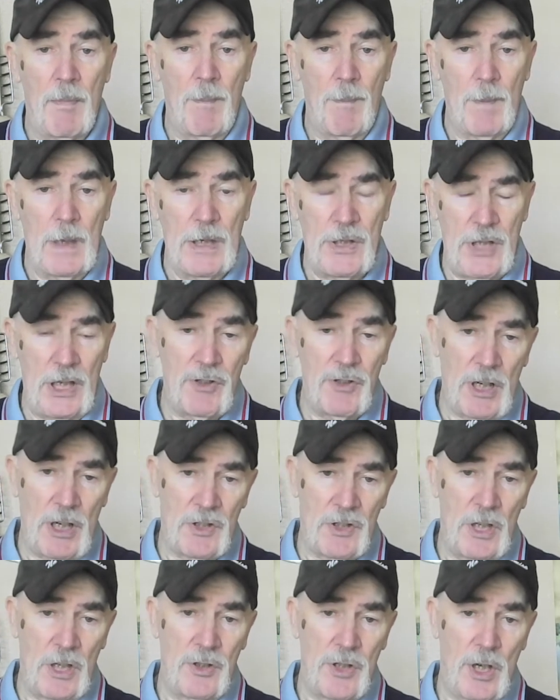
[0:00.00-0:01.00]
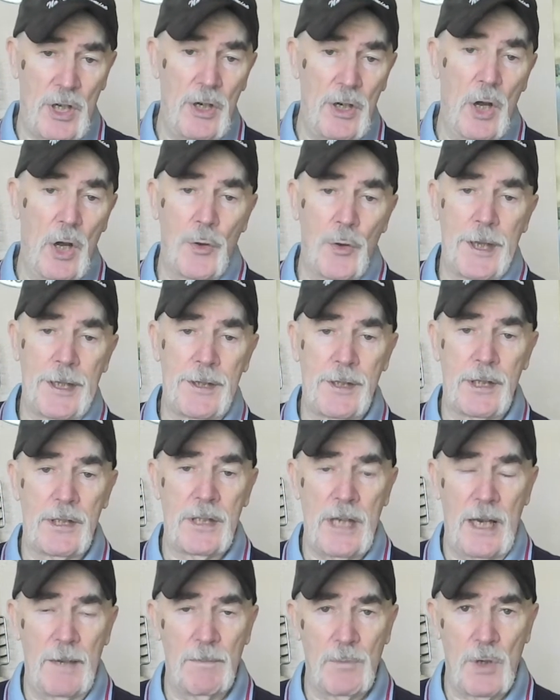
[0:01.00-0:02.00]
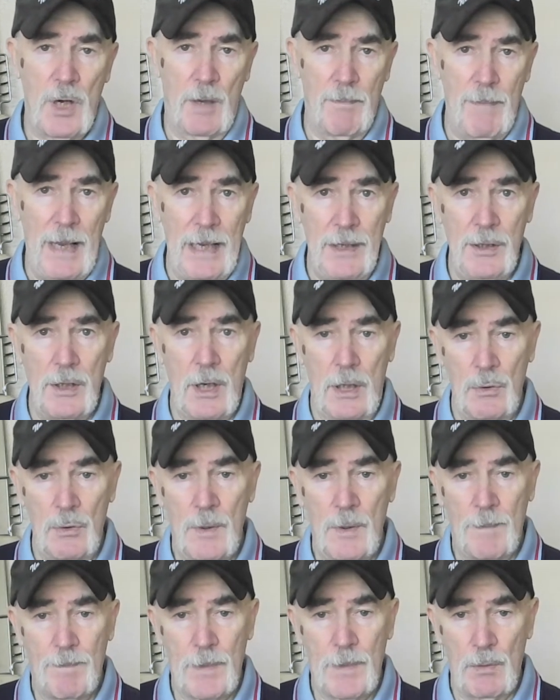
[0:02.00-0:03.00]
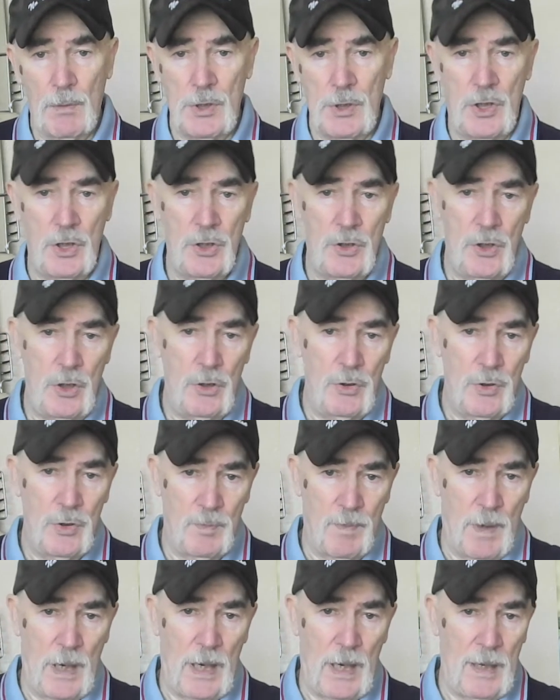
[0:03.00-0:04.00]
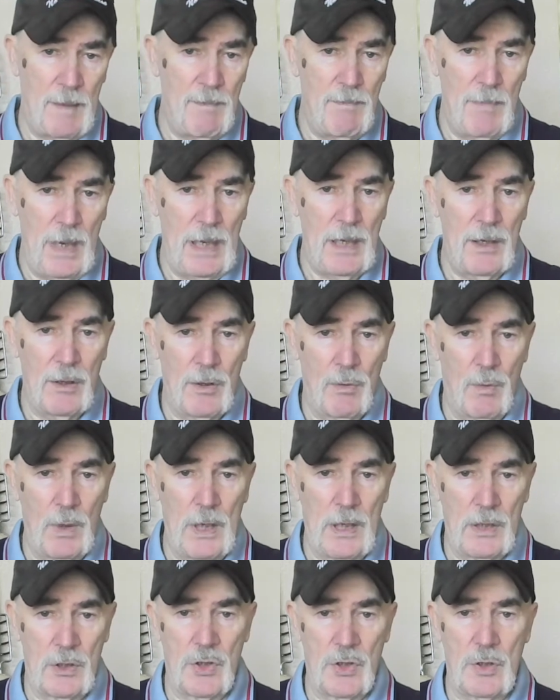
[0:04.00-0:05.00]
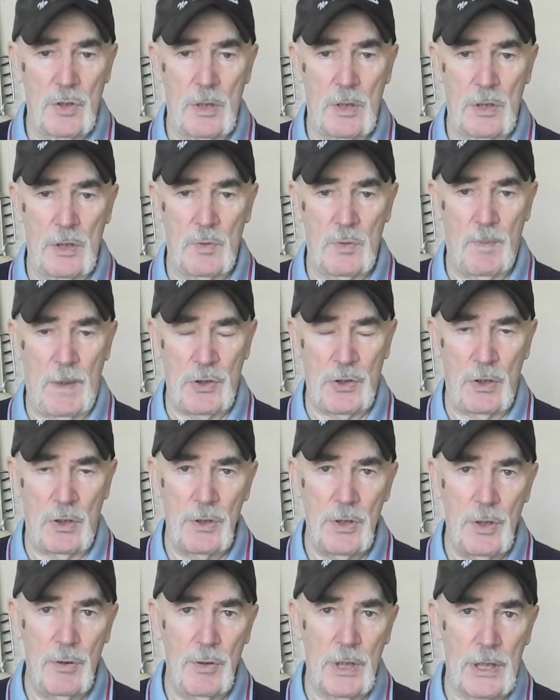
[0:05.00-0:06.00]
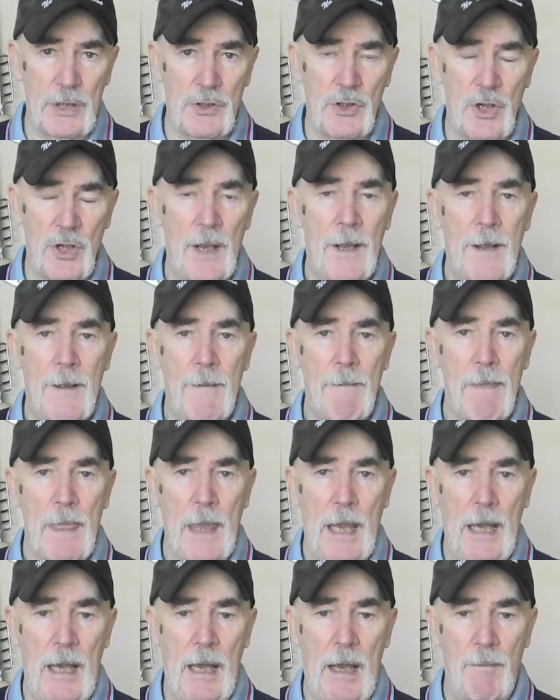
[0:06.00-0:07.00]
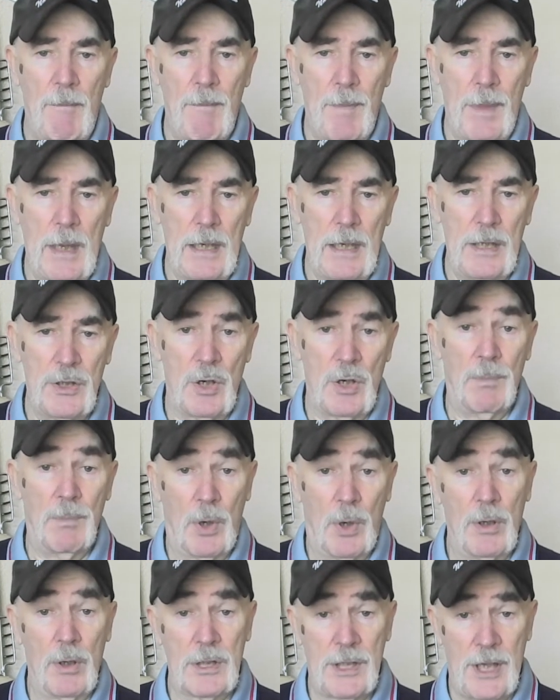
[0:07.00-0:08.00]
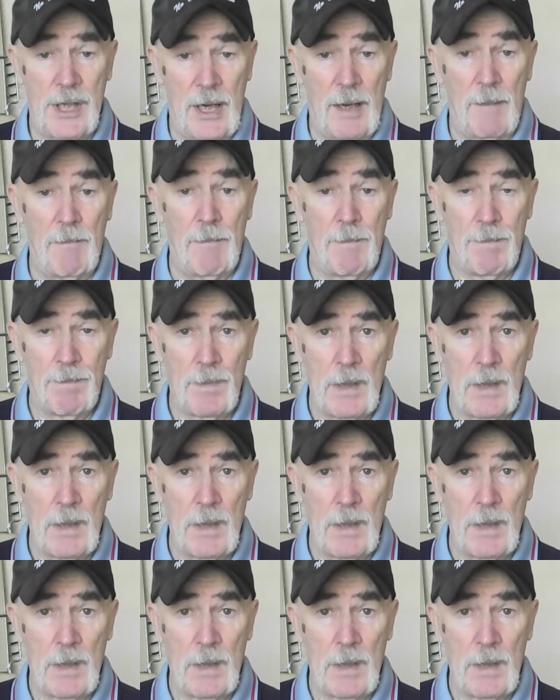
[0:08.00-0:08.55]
It's interesting to note that the term commando, which is used by many of the world's special units, is a borough term